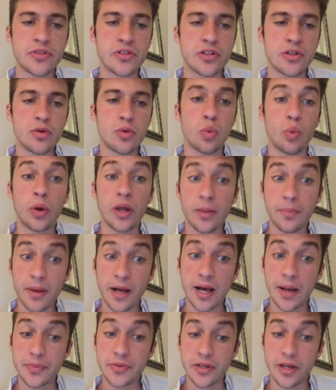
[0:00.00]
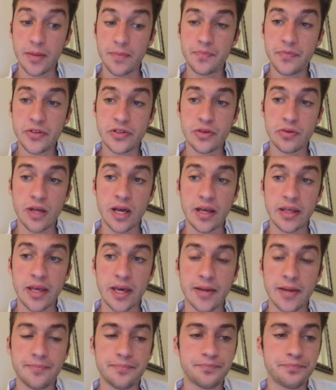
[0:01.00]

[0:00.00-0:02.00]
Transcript: 2 when it pops up, so not yet.